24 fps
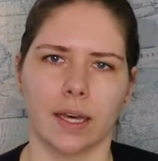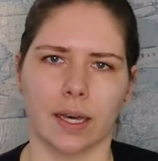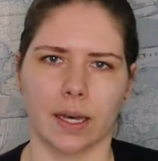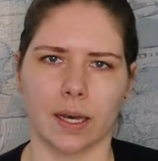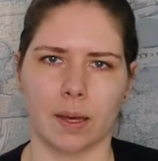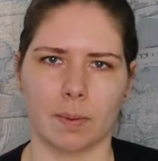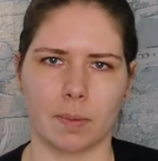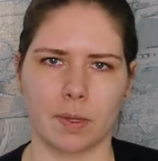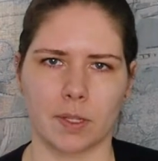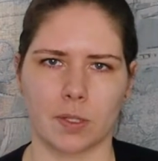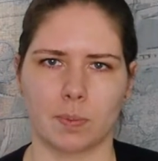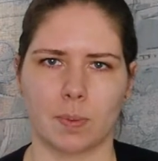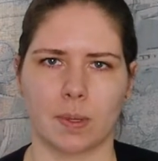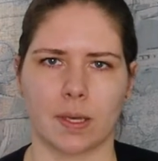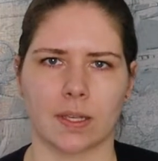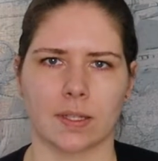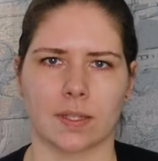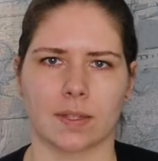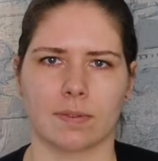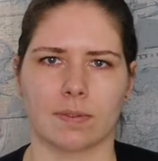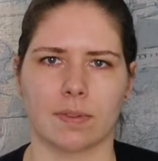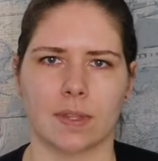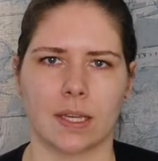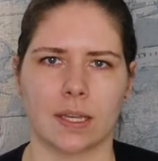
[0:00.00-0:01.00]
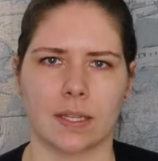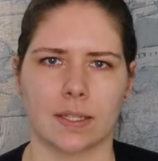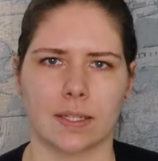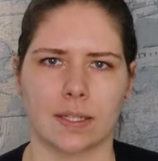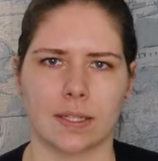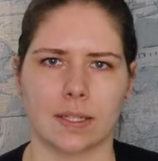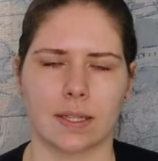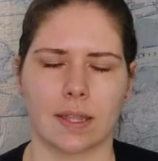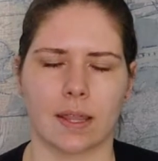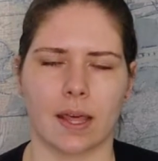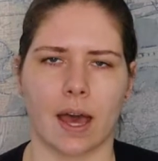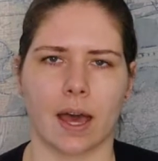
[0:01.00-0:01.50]
It's because of
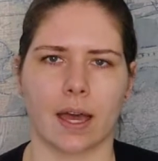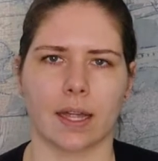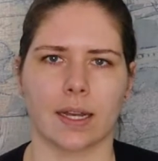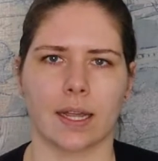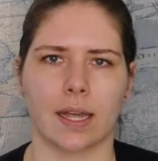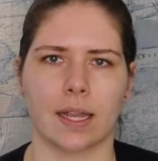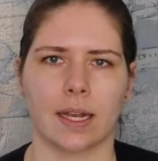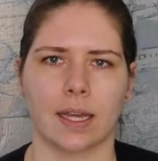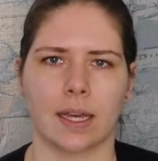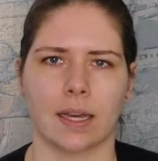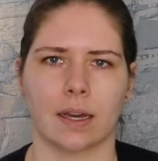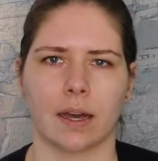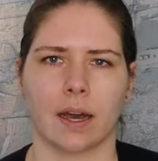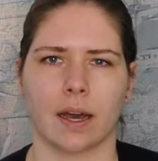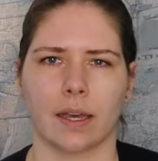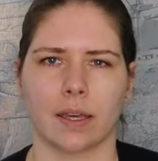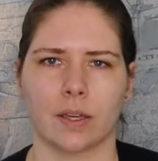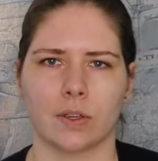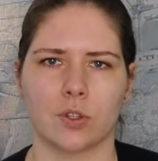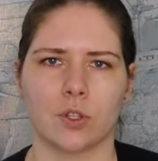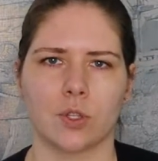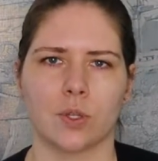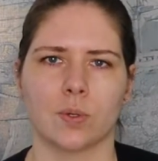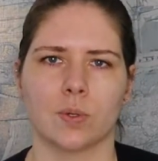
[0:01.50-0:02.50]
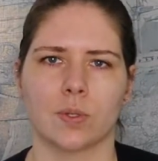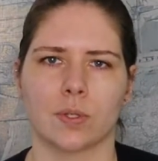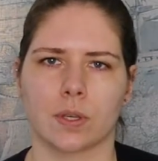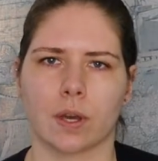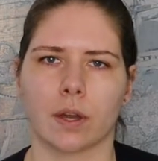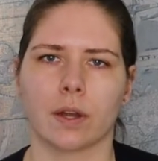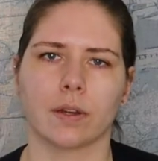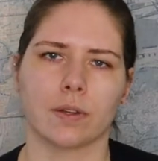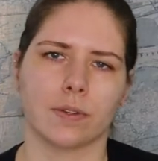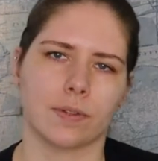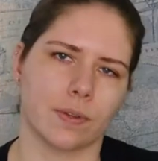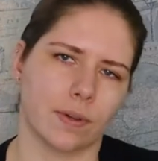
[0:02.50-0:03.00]
this that any eye issues
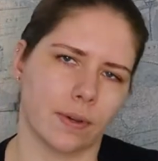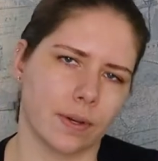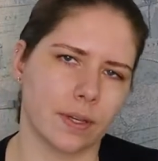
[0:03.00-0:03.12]
are